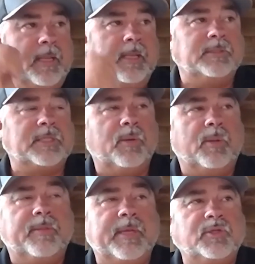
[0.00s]
So
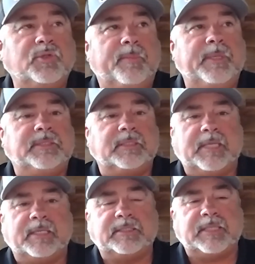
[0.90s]
those would be
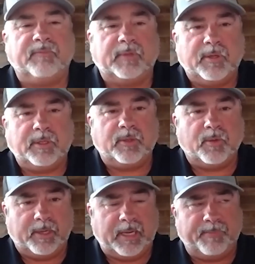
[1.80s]
successes I've learned in
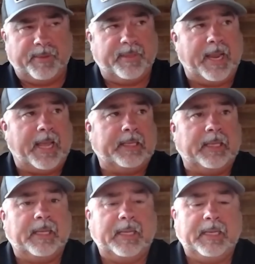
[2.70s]
growing up in
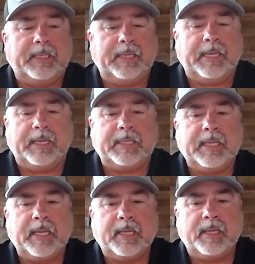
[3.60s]
that. And
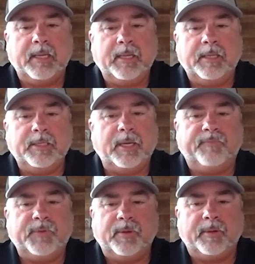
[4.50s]
again,
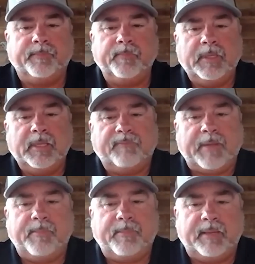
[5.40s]
if
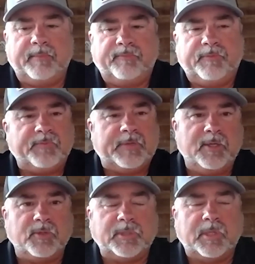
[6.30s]
I'm at 15
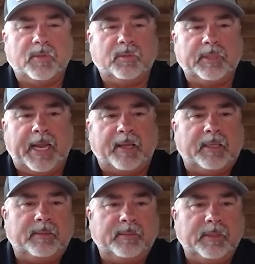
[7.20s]
years old out
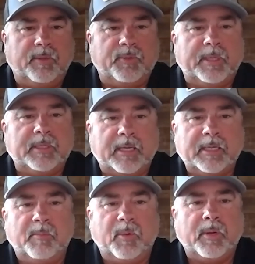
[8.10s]
at 3 o'clock
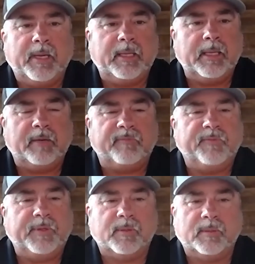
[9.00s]
in the morning in a
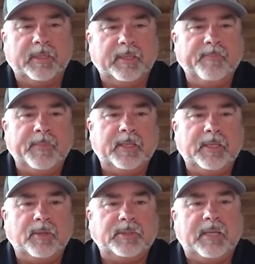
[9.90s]
field,
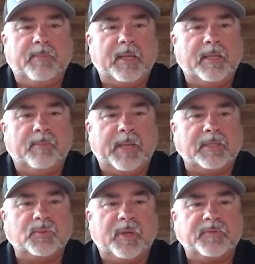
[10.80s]
10
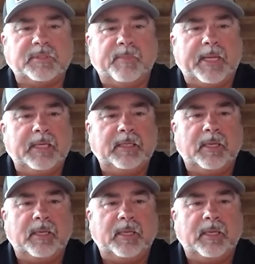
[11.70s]
miles away from somebody,